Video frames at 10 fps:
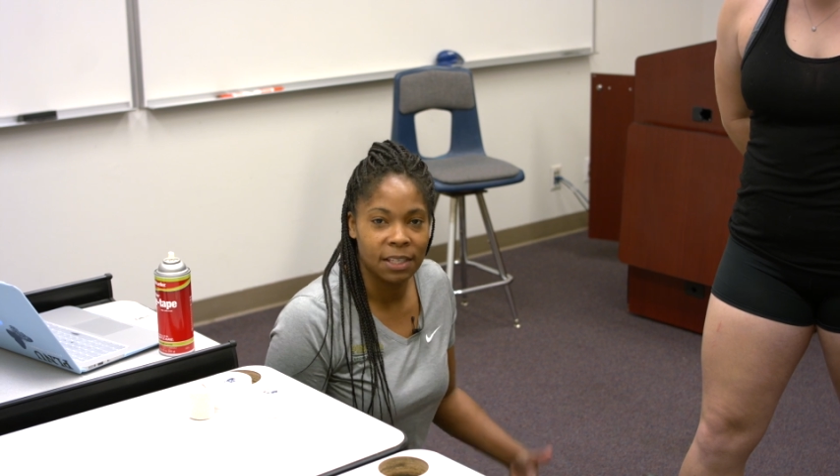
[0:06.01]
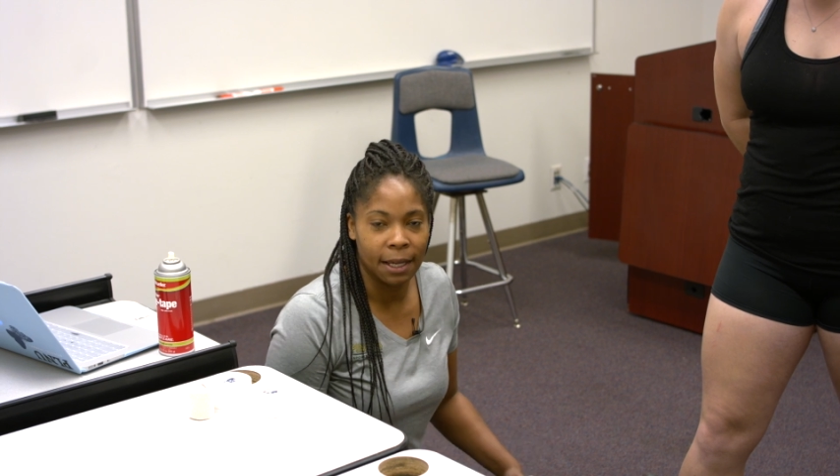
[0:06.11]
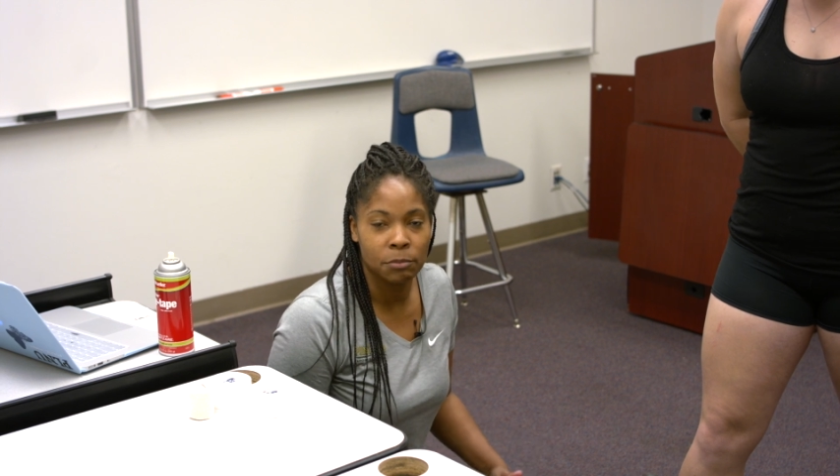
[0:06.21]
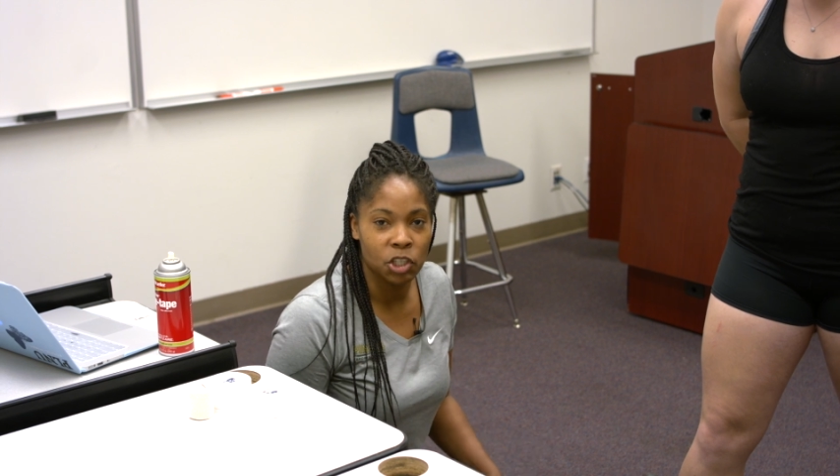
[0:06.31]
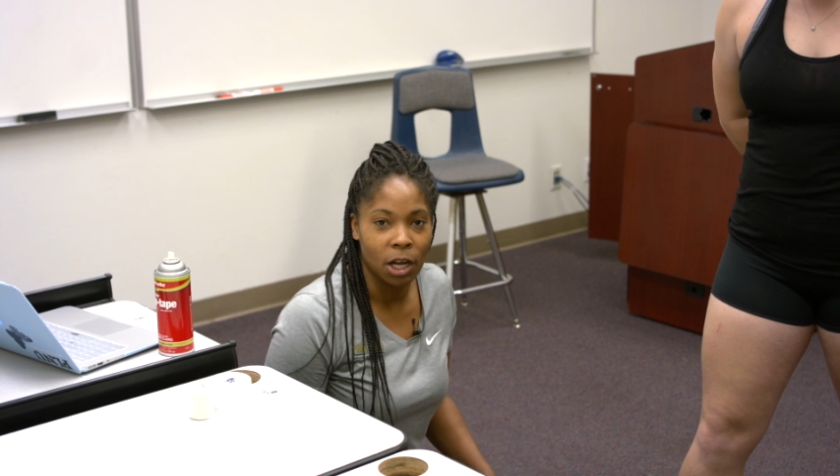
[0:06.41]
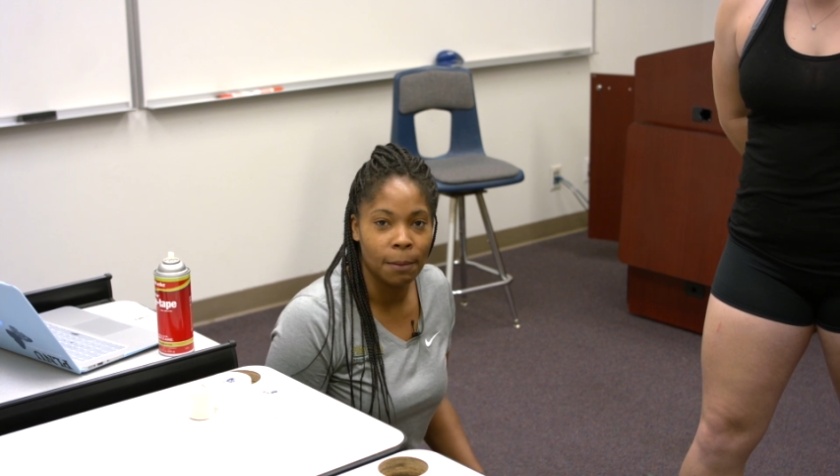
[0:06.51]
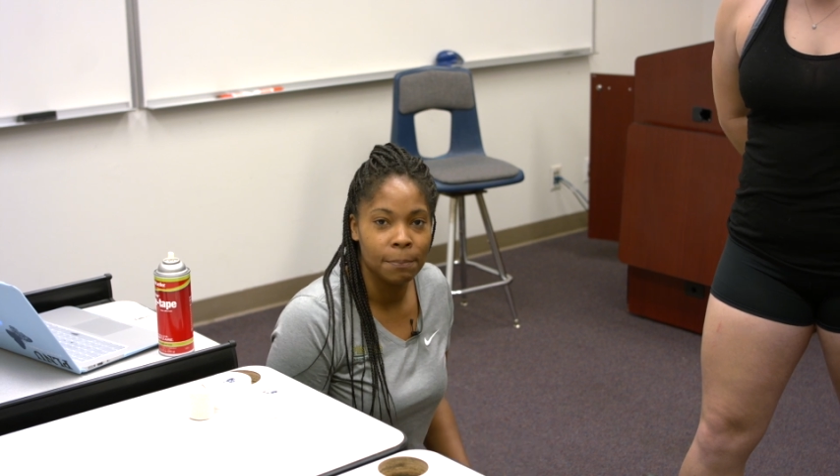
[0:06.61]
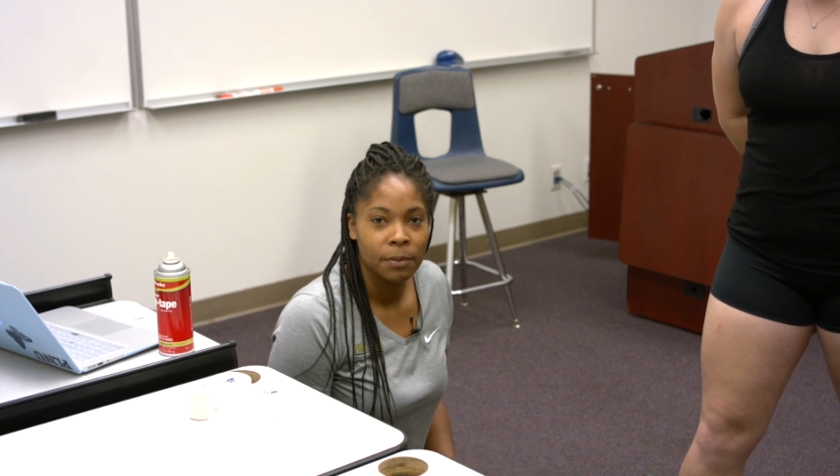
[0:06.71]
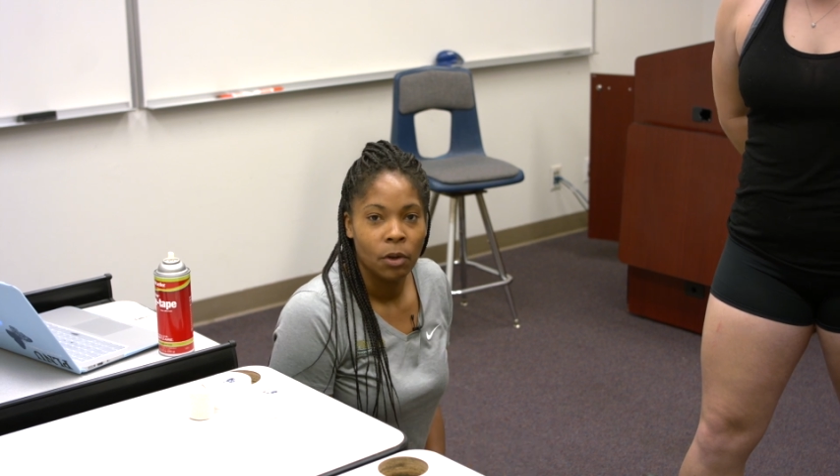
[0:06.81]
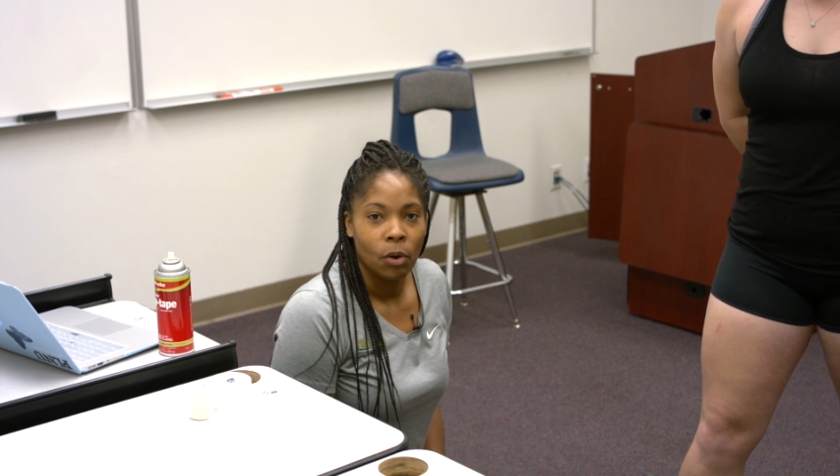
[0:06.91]
tape
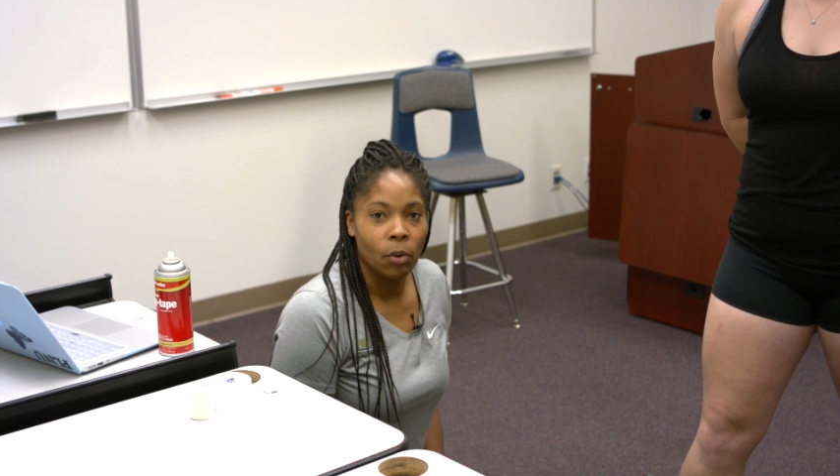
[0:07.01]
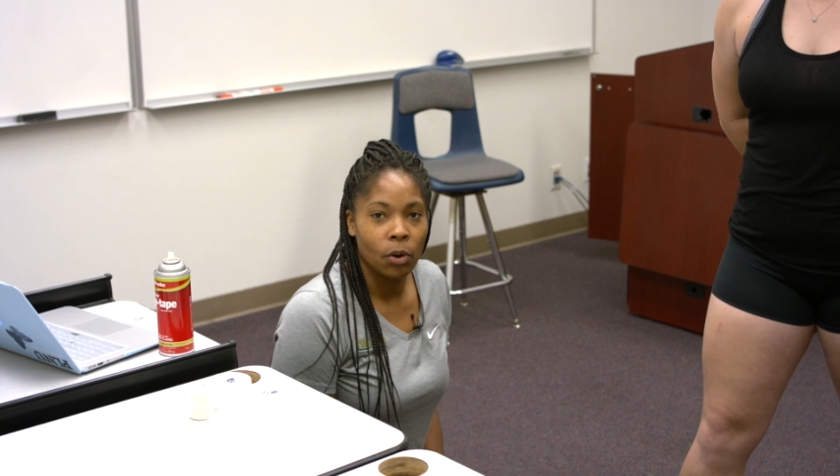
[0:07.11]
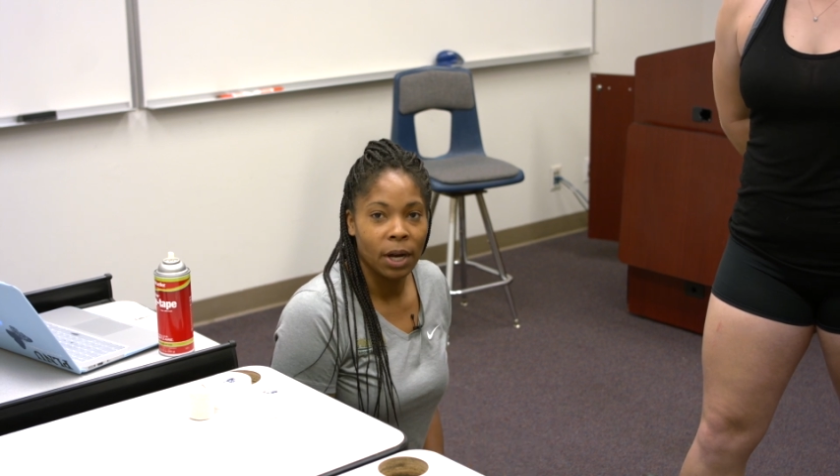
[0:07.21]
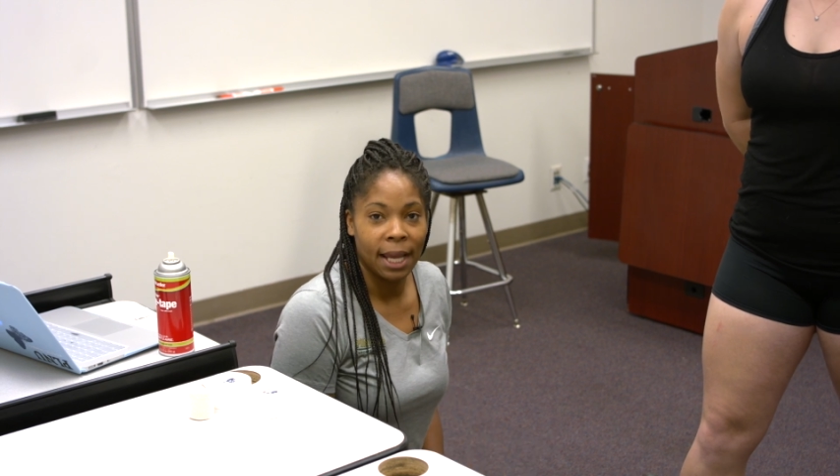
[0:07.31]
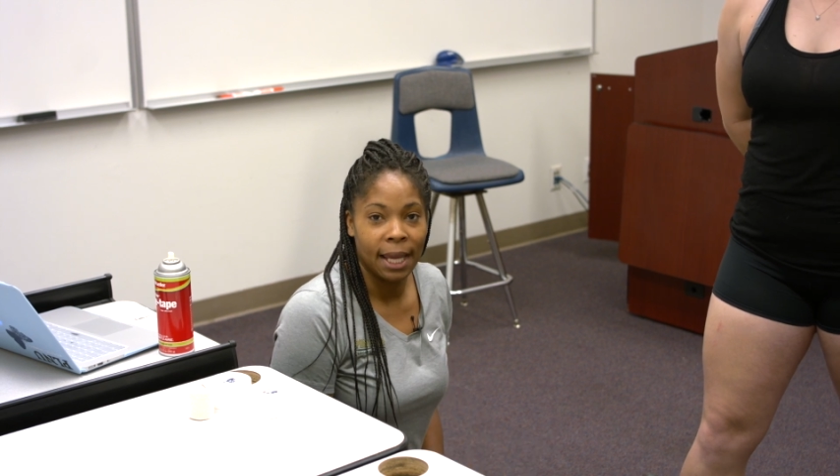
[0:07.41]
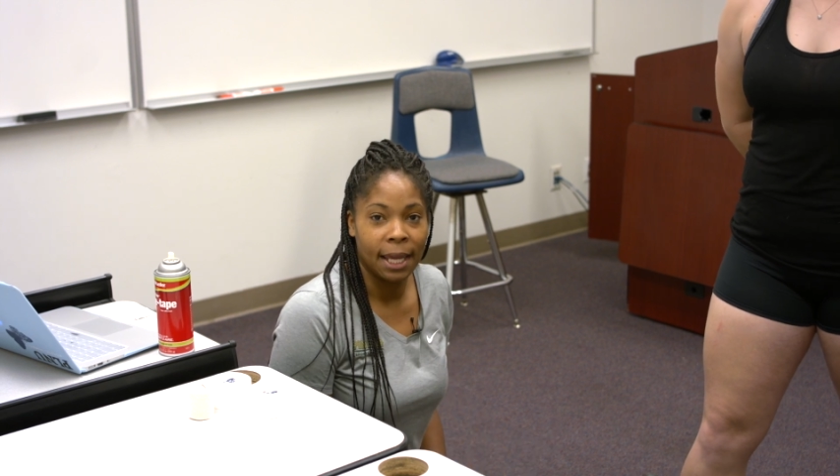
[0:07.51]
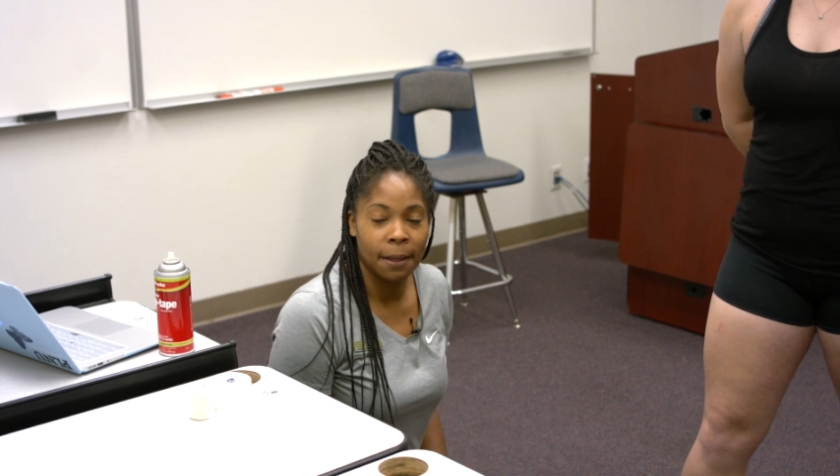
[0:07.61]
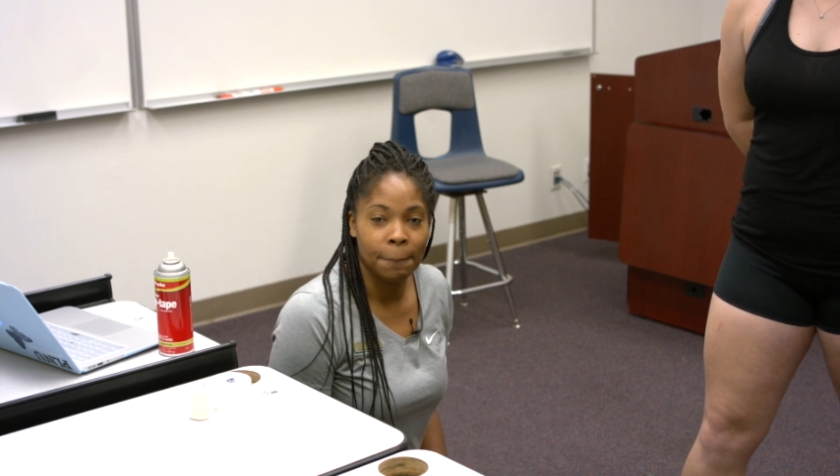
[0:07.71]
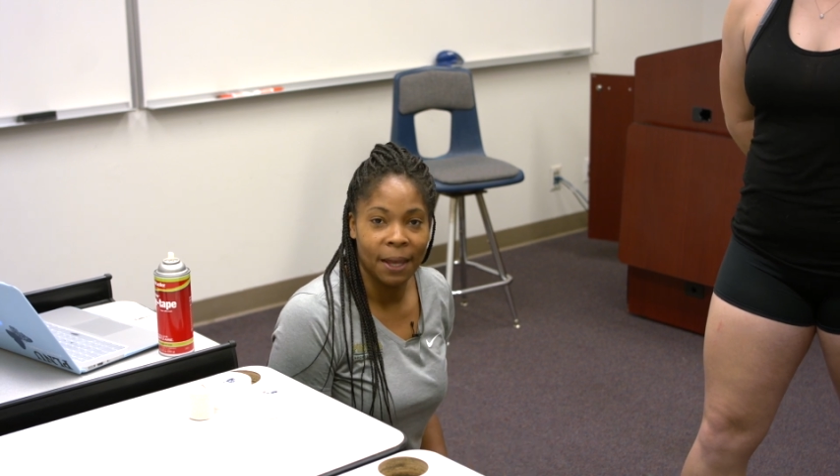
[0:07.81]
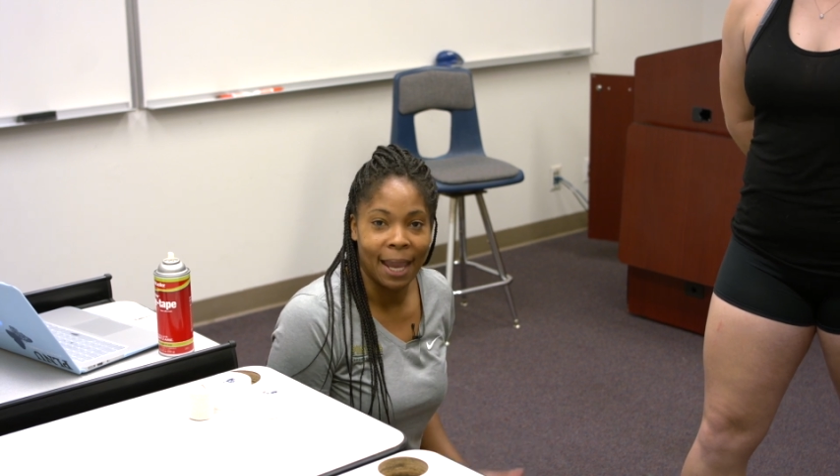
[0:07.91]
job or a hip